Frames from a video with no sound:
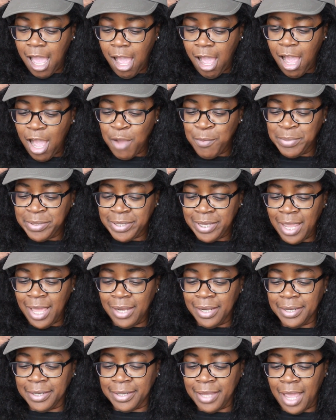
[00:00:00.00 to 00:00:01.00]
I'm
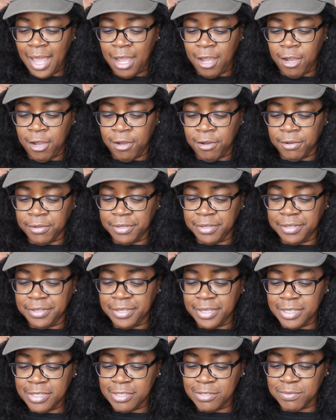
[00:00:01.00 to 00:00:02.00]
telling y'all,
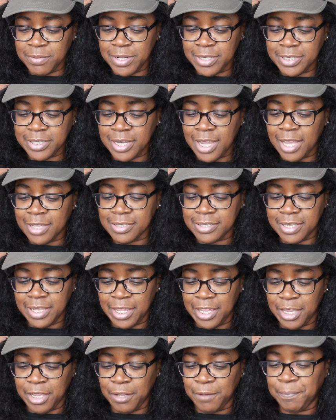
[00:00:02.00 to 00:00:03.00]
this is what y'all
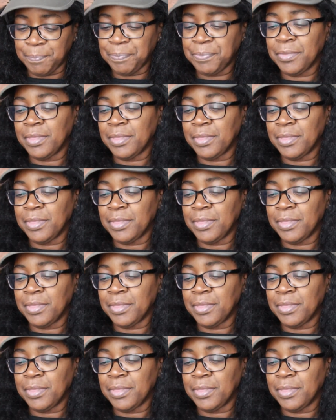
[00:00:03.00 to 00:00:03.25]
said.